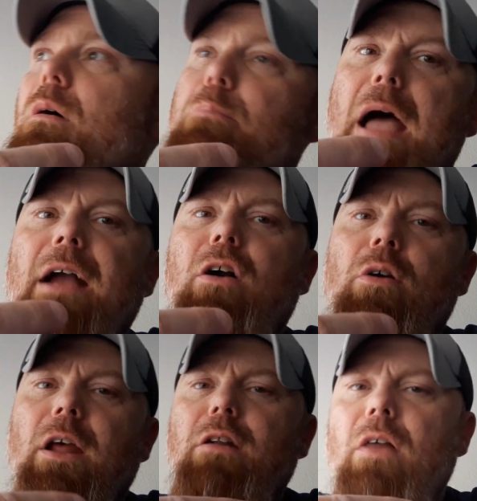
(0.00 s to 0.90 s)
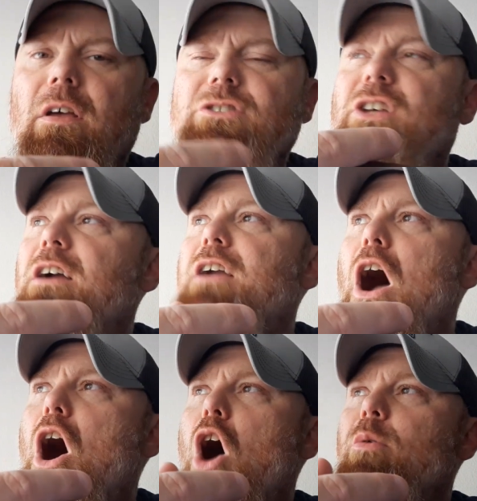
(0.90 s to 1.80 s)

Back on another cigar